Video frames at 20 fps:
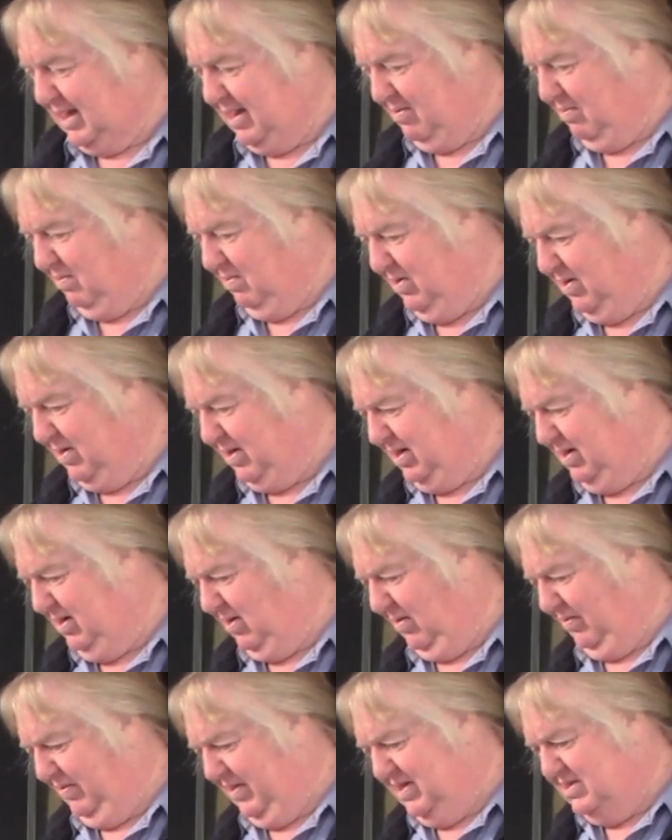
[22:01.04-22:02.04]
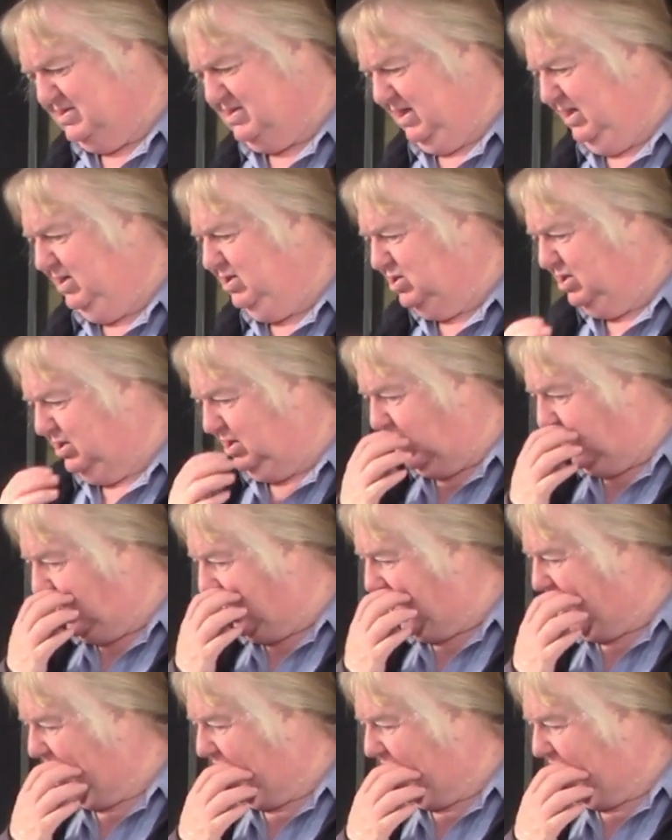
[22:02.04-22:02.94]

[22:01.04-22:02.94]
day of working on this engine,